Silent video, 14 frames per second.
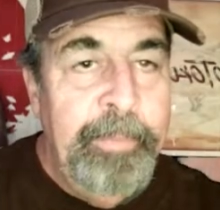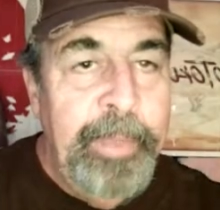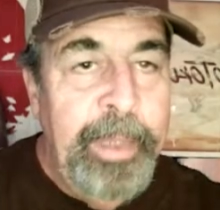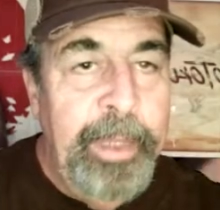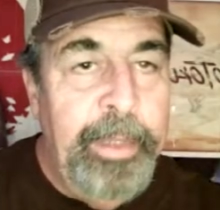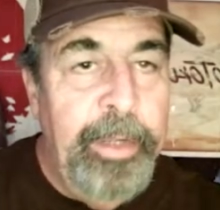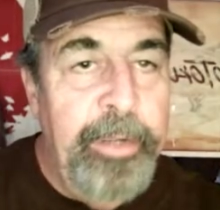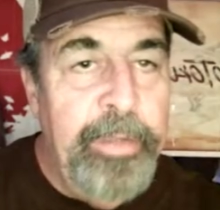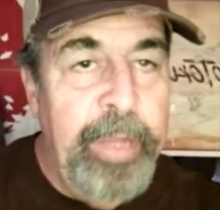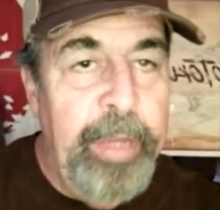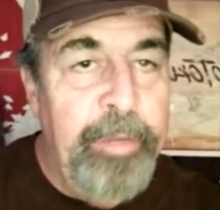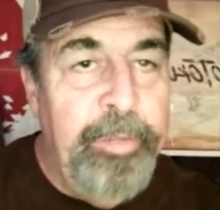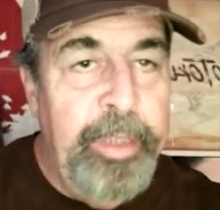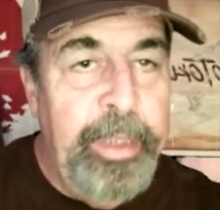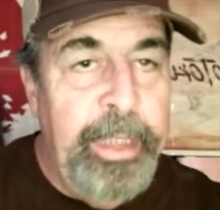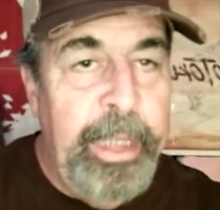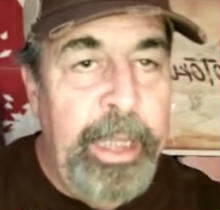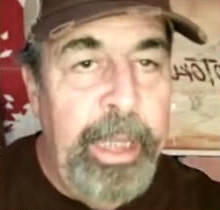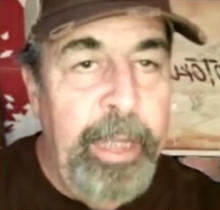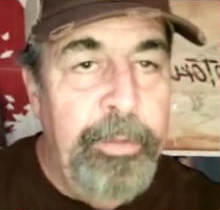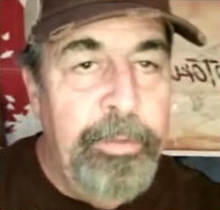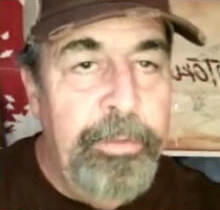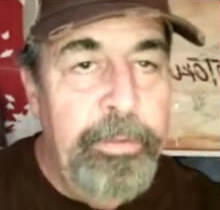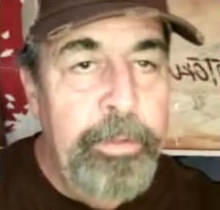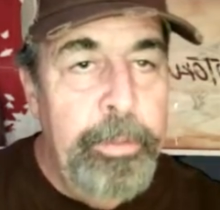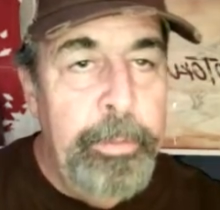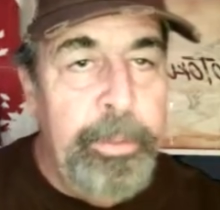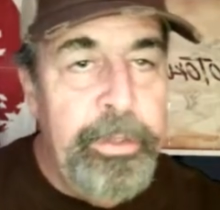And there's that fin can,
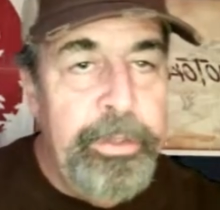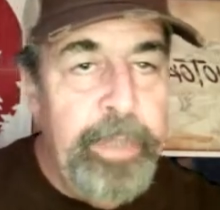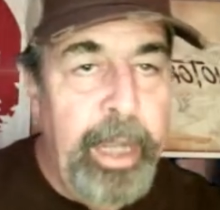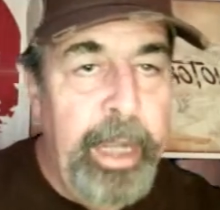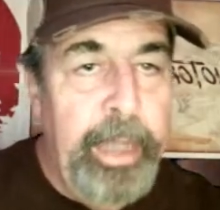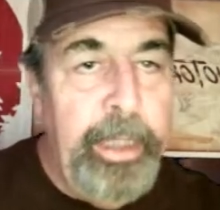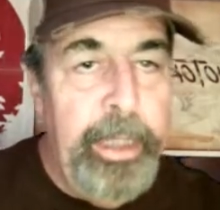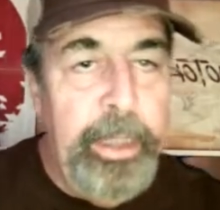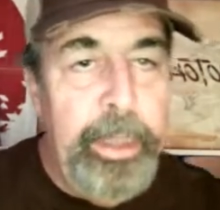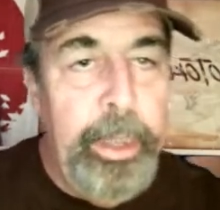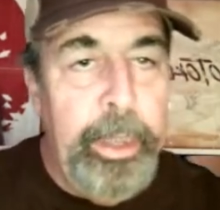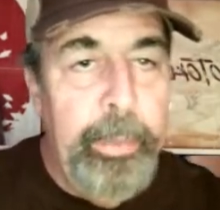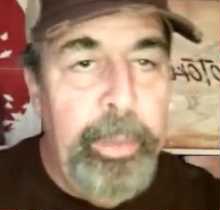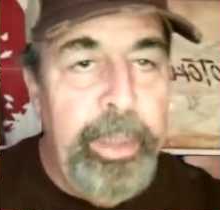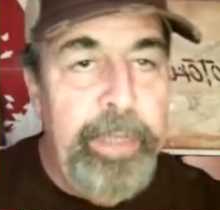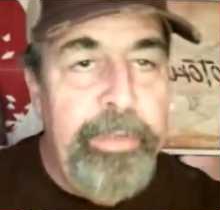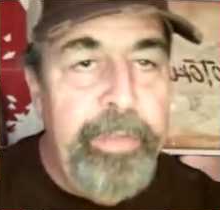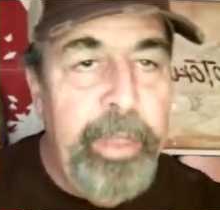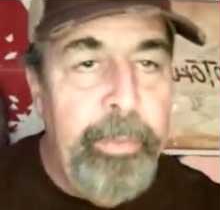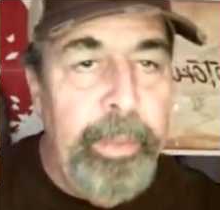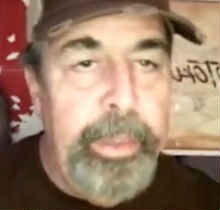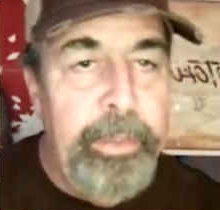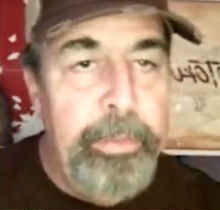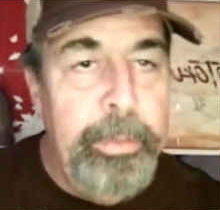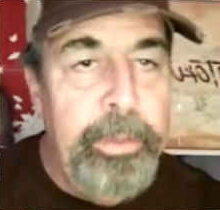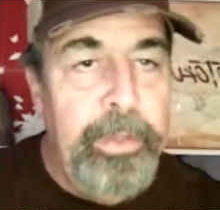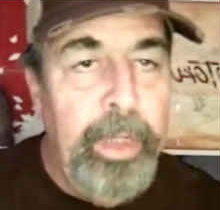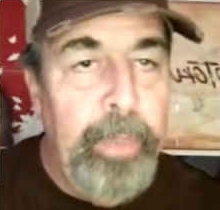super shiny. You can really see where this
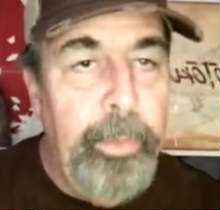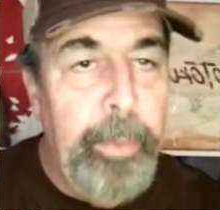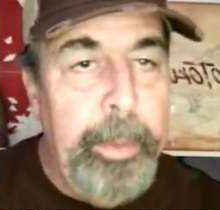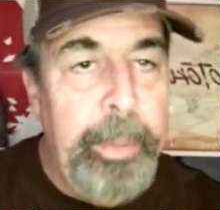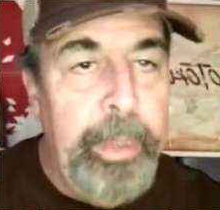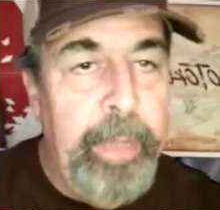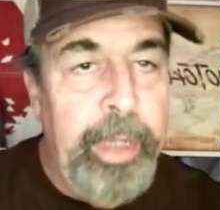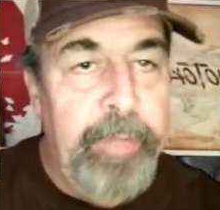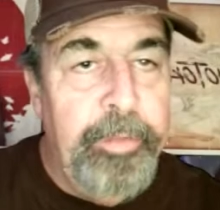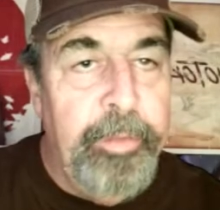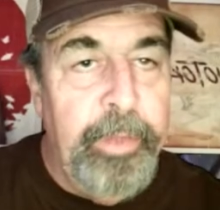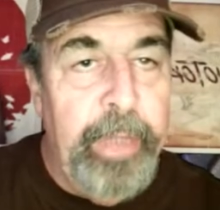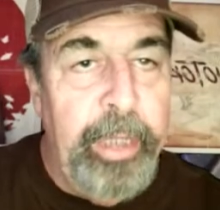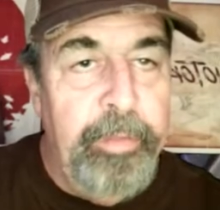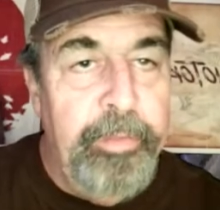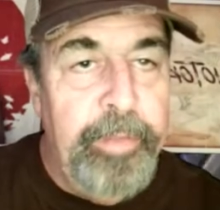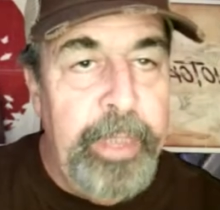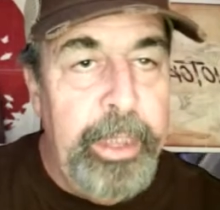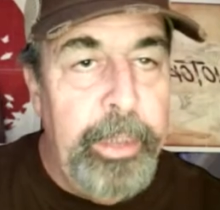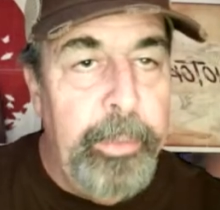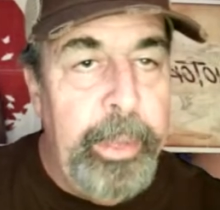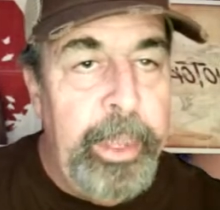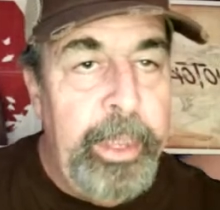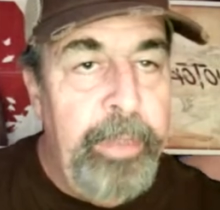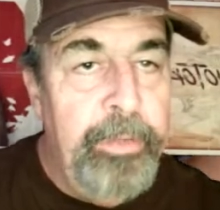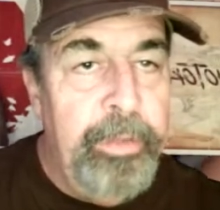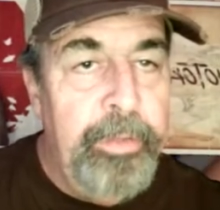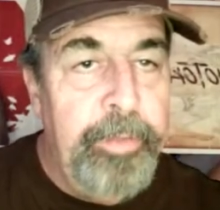material would be great for like
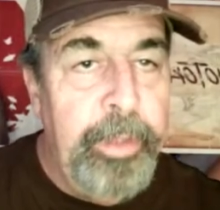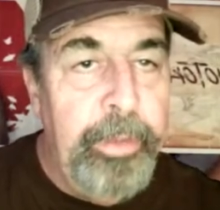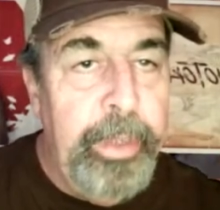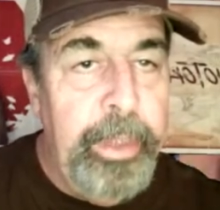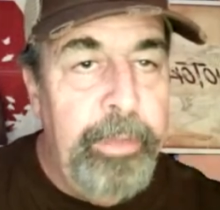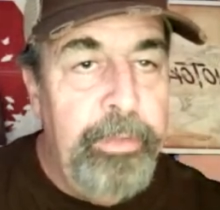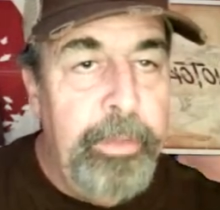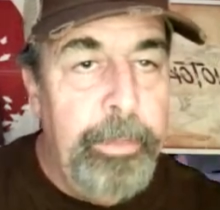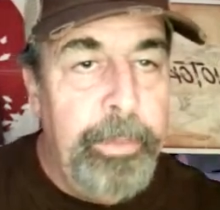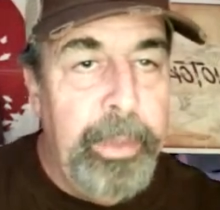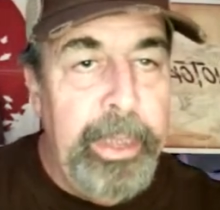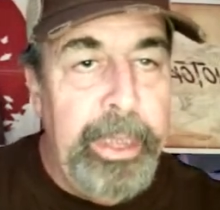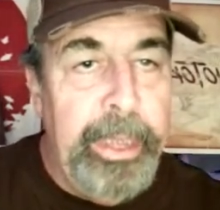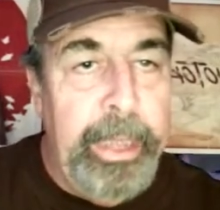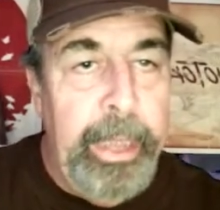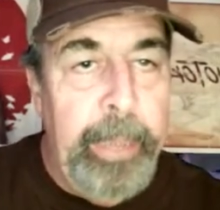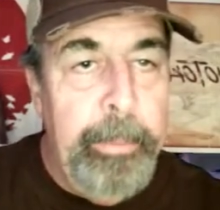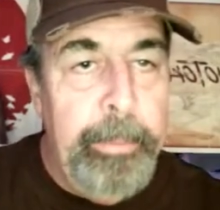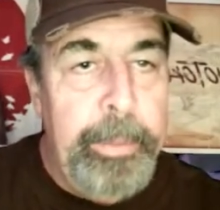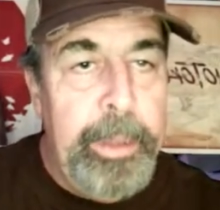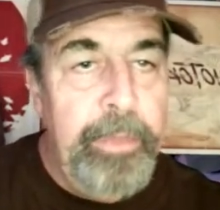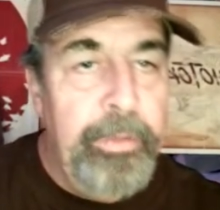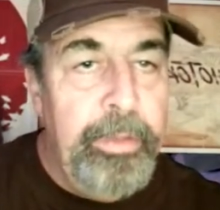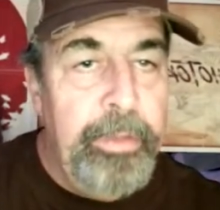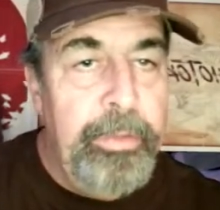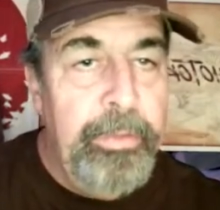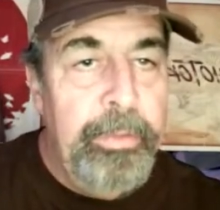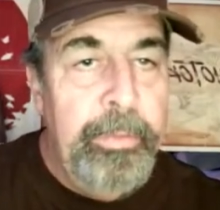figurines if you're into printing game
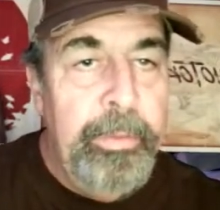pieces.